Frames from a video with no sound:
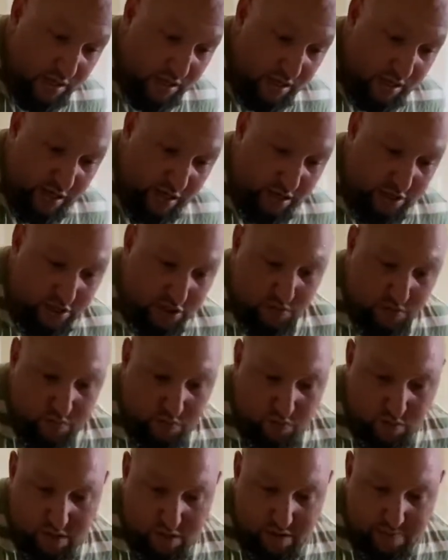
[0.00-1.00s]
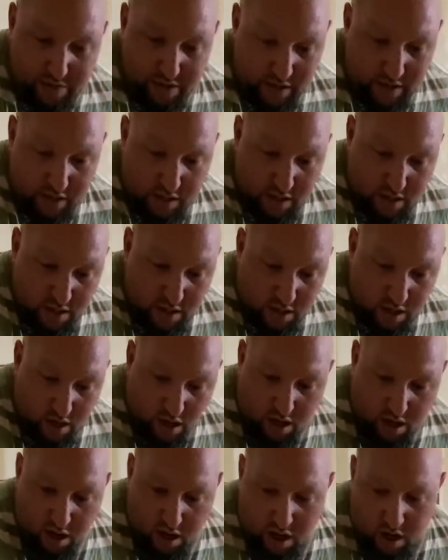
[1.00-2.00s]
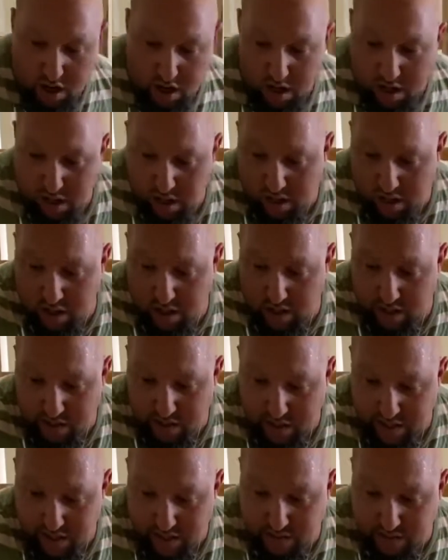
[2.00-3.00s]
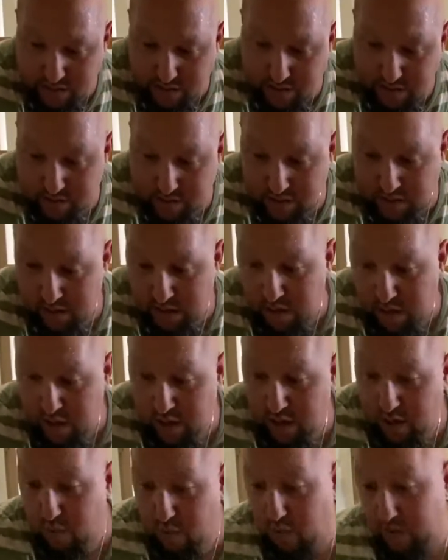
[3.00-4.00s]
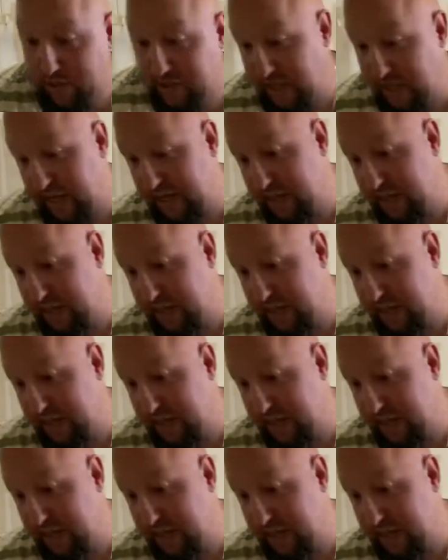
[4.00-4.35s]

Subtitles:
and you just rub it all along the edges. What's that